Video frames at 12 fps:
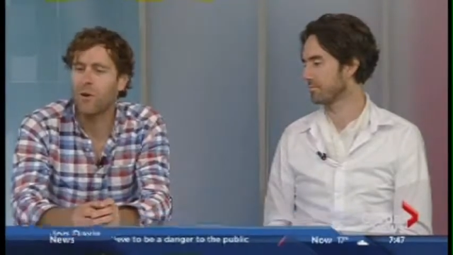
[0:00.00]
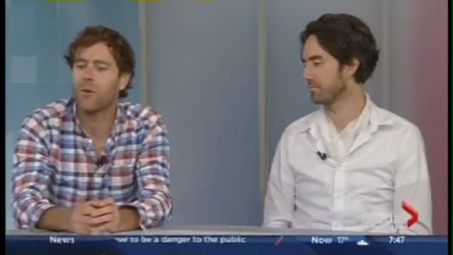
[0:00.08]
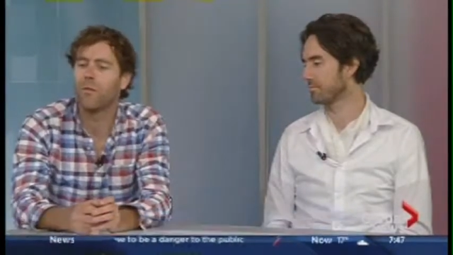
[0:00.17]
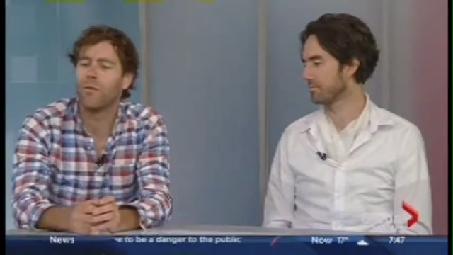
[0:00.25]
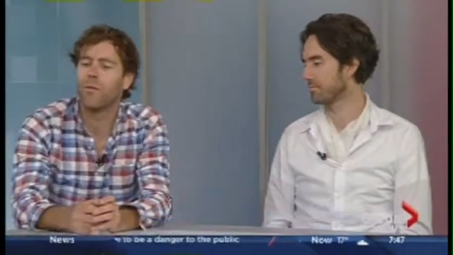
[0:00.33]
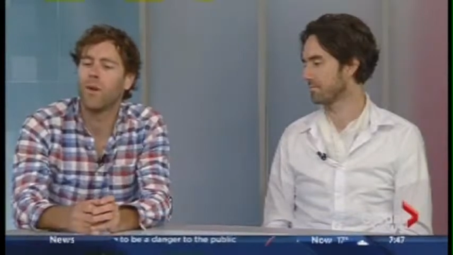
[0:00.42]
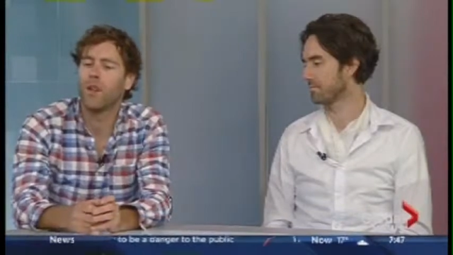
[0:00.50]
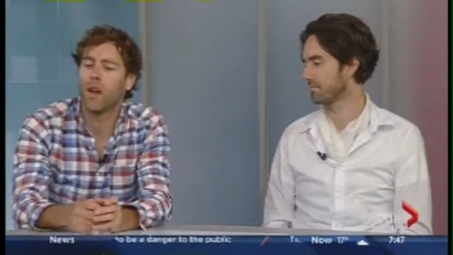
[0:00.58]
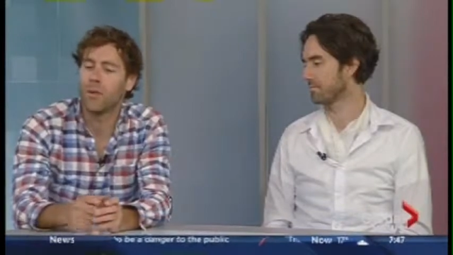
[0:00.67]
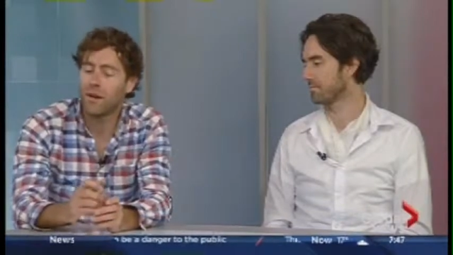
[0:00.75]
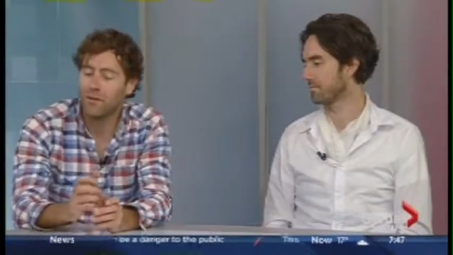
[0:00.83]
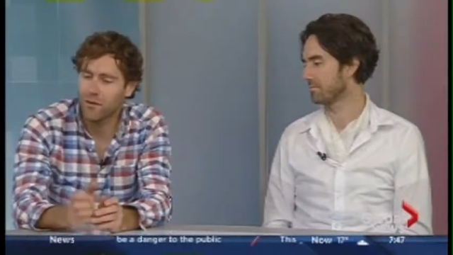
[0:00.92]
Speaker 1: I wrote
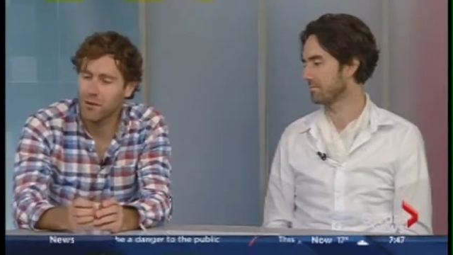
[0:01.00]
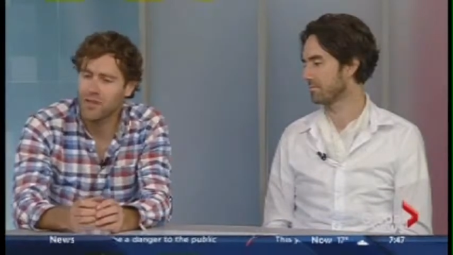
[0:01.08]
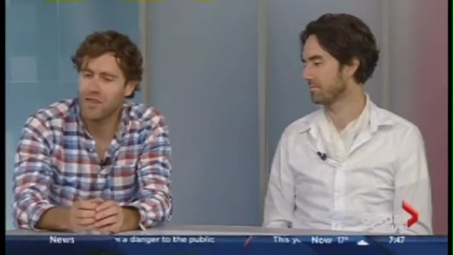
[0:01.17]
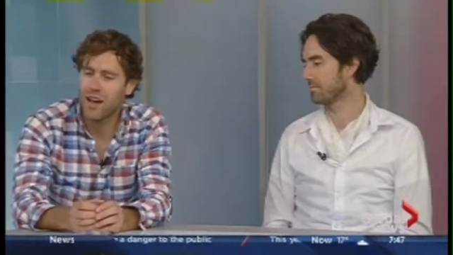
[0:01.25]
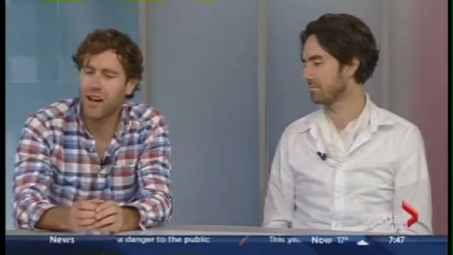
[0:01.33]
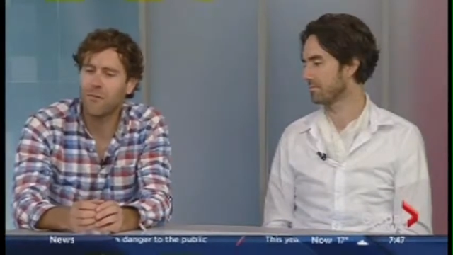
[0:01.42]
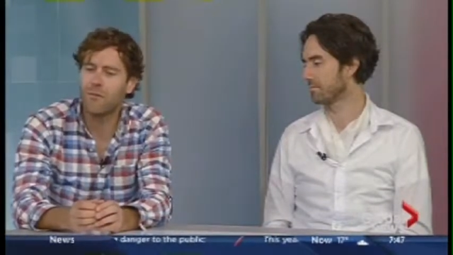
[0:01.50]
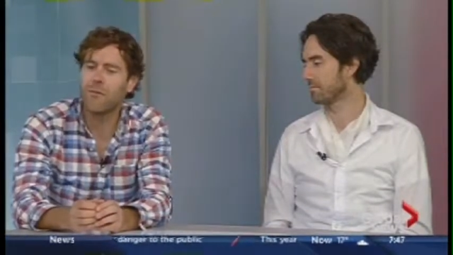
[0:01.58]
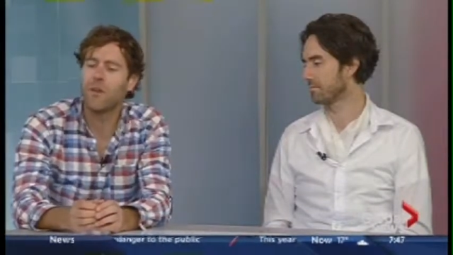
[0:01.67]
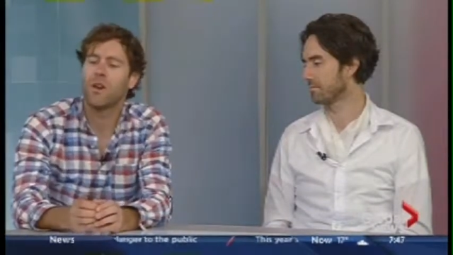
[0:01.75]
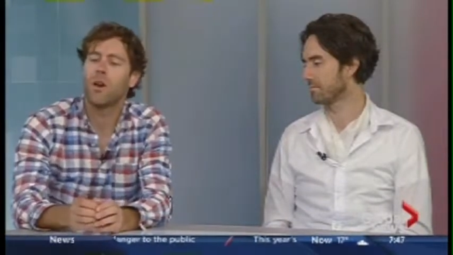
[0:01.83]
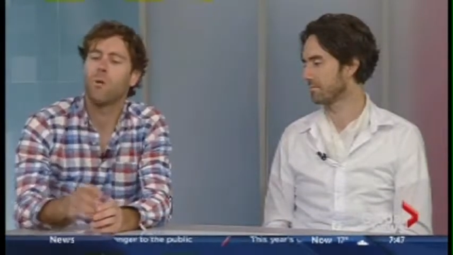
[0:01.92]
a lot of my first
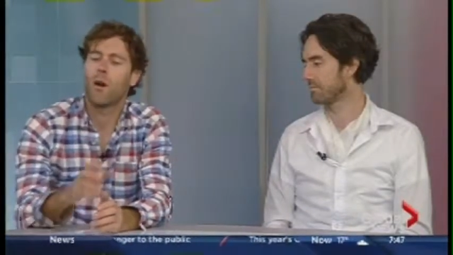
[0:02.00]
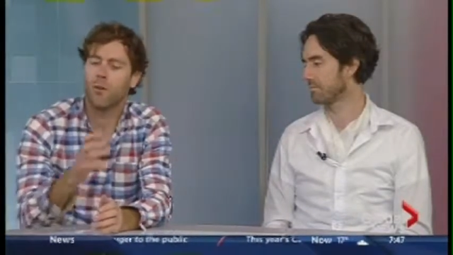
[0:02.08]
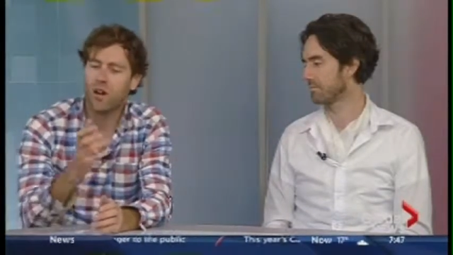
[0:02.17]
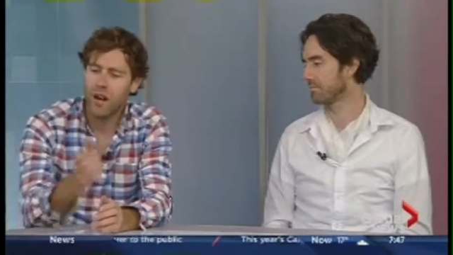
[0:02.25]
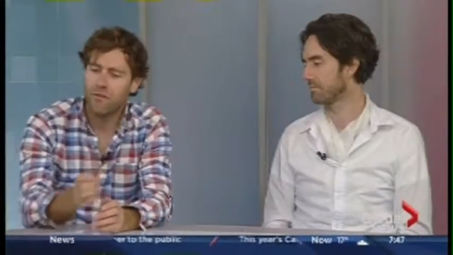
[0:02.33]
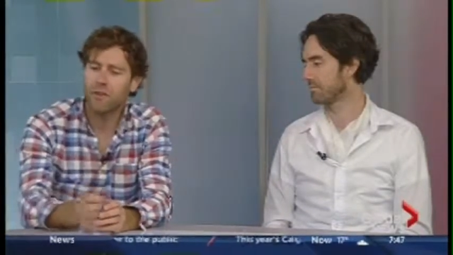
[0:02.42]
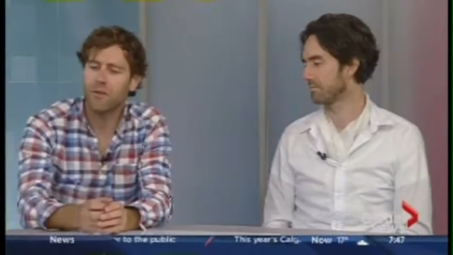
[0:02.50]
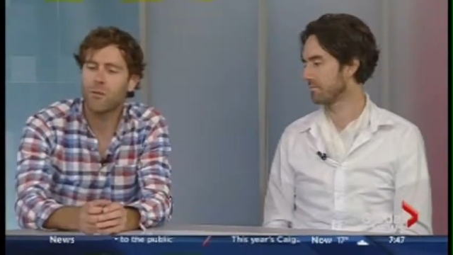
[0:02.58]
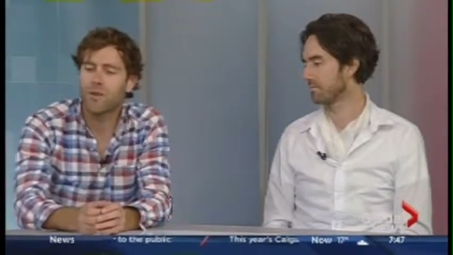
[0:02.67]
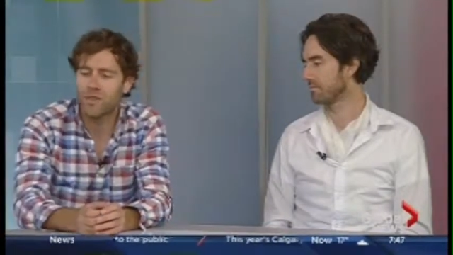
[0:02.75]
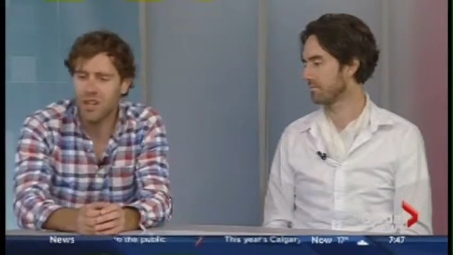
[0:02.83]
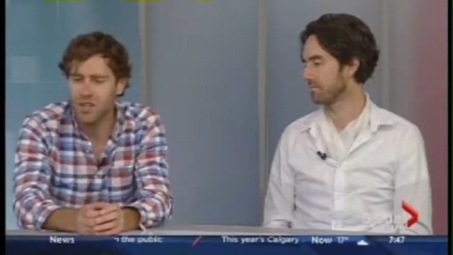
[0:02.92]
album while recovering
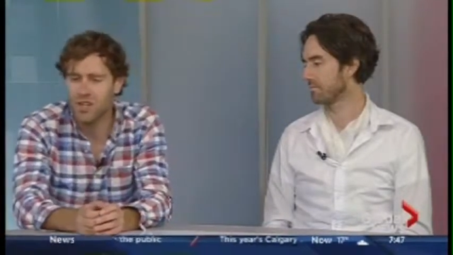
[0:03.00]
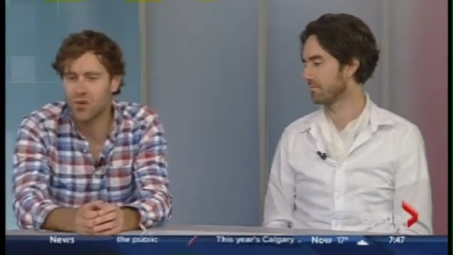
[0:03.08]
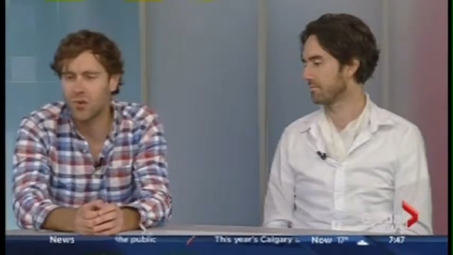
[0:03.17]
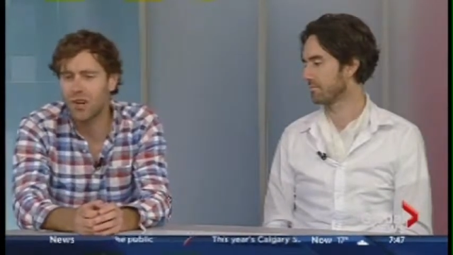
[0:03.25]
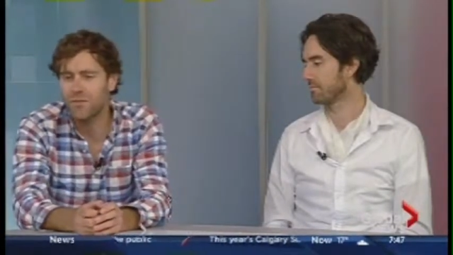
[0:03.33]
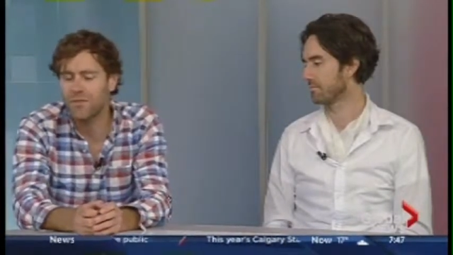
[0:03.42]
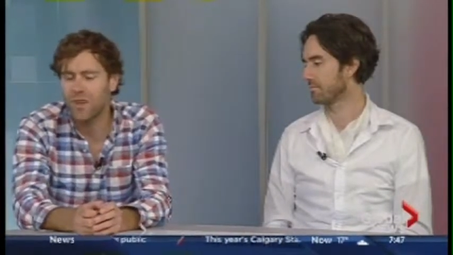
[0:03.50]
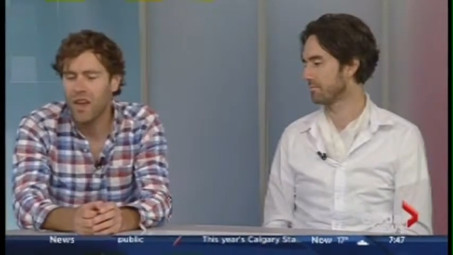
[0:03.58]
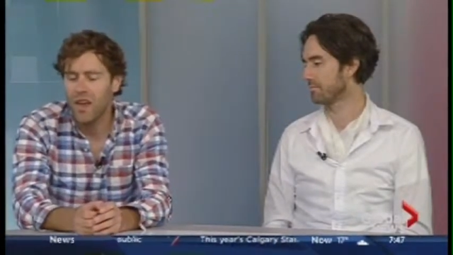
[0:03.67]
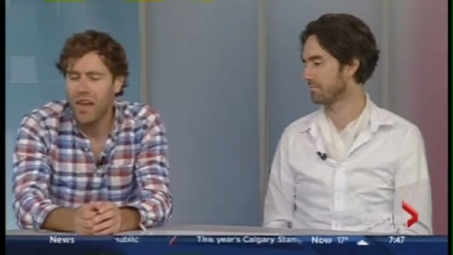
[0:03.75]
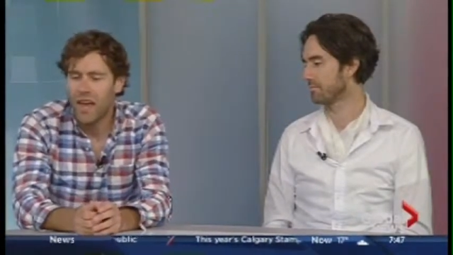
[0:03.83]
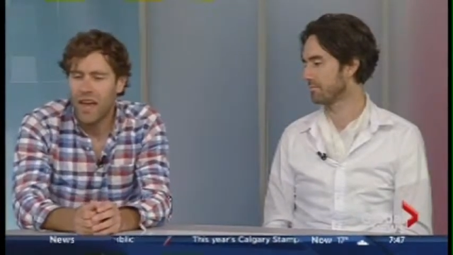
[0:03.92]
from this injury.
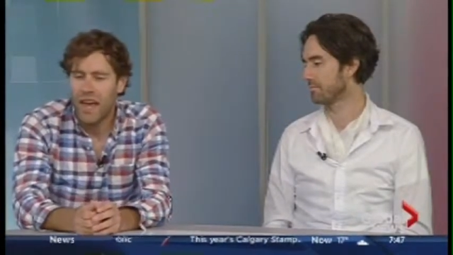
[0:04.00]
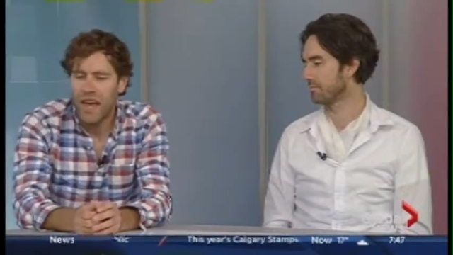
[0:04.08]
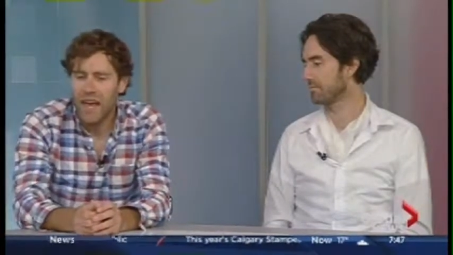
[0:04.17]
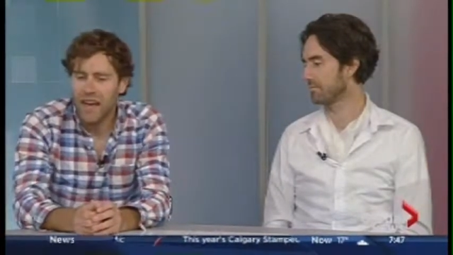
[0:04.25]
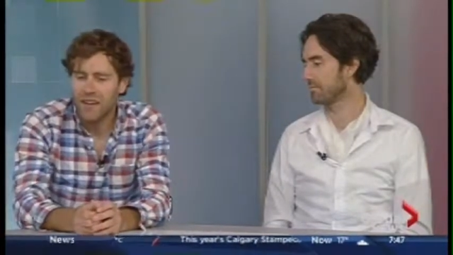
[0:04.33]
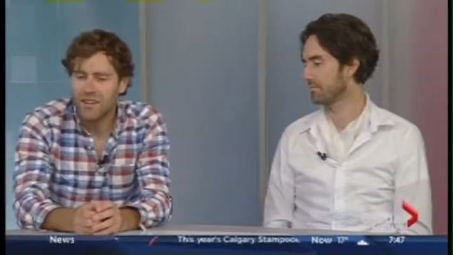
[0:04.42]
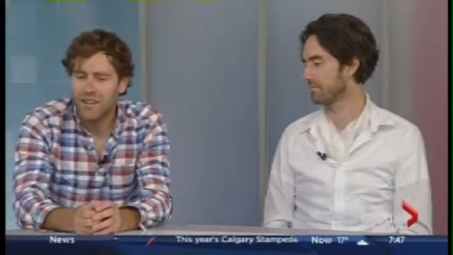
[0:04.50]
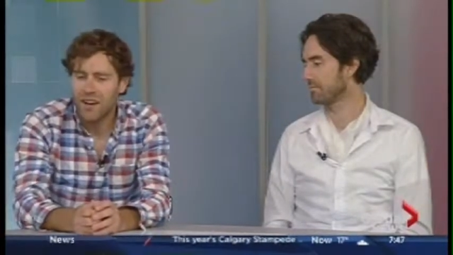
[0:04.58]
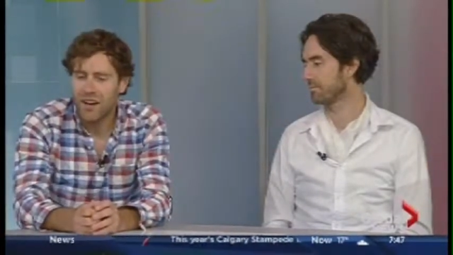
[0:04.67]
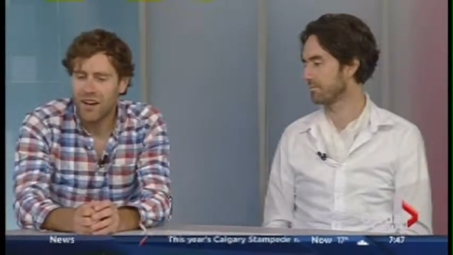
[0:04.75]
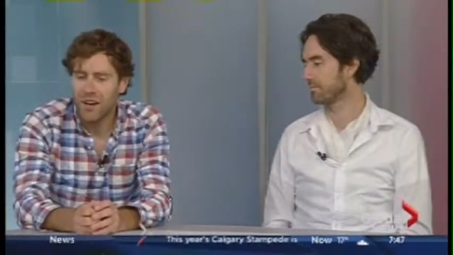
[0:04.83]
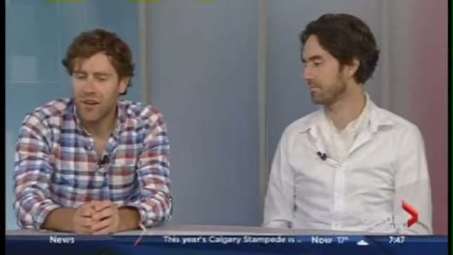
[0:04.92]

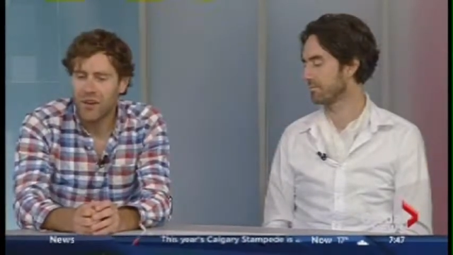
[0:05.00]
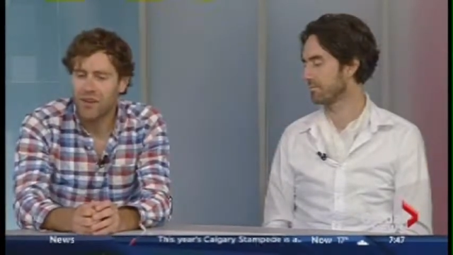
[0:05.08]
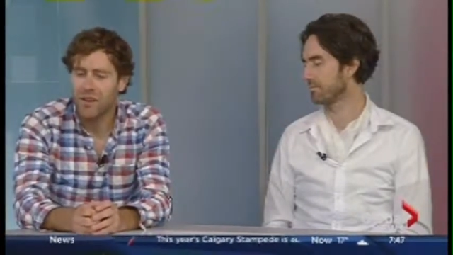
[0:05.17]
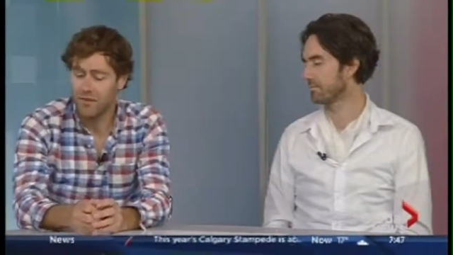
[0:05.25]
And uh,